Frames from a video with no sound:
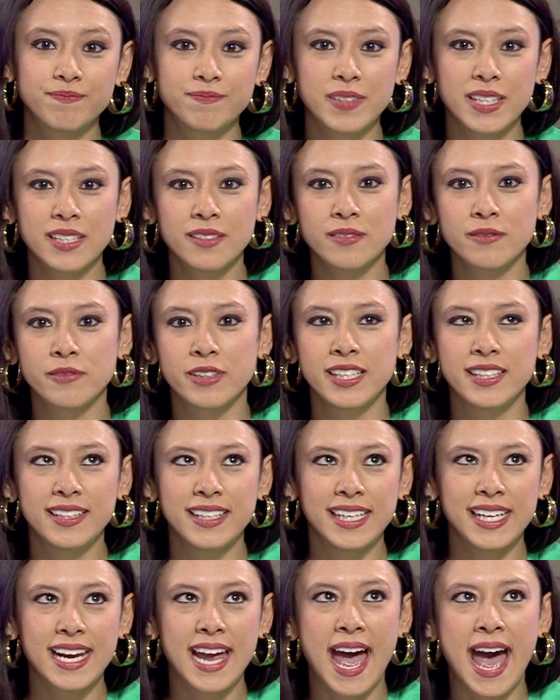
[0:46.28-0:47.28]
didn't
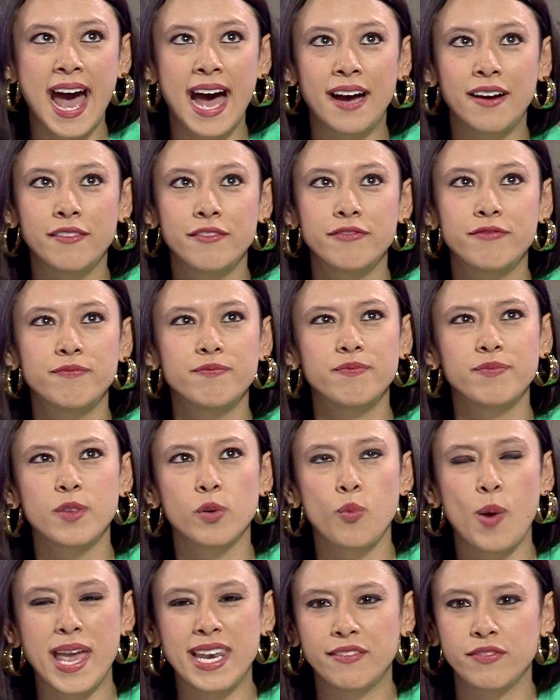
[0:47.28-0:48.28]
really have the
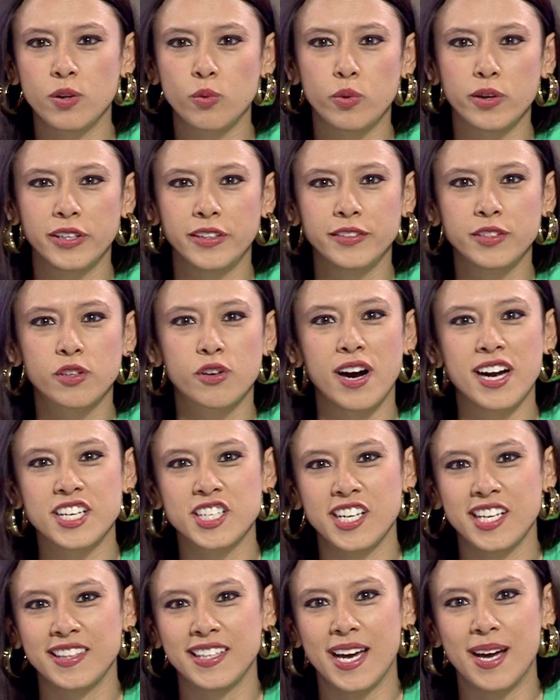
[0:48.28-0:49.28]
weight of the world
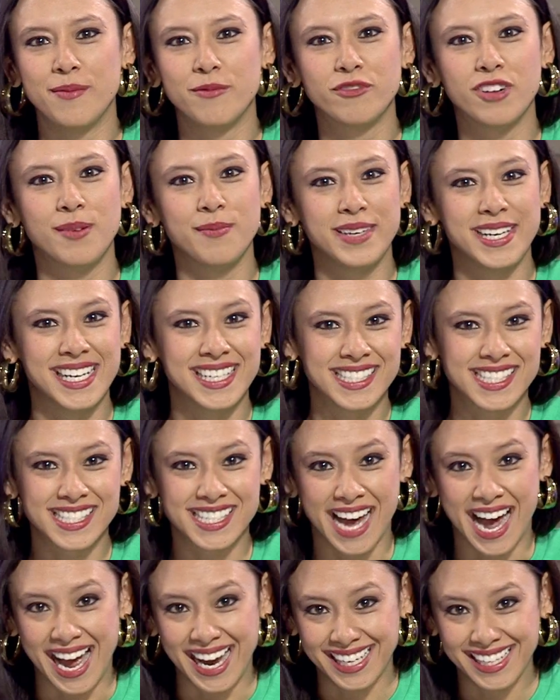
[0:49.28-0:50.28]
crushing them from the
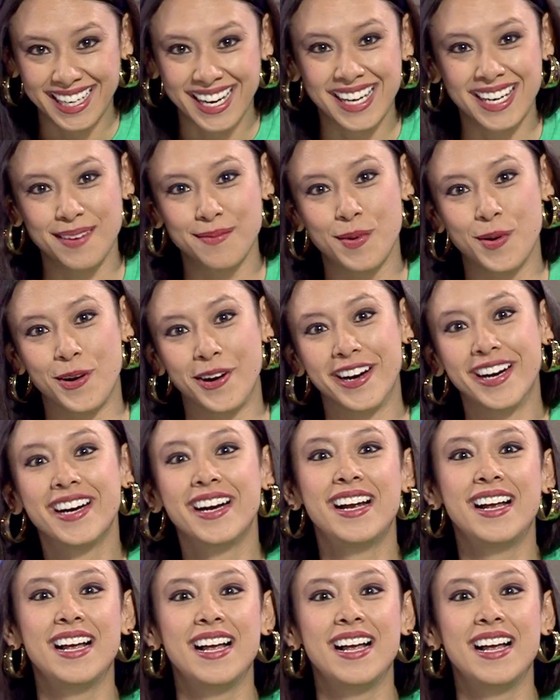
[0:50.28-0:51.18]
inside anymore.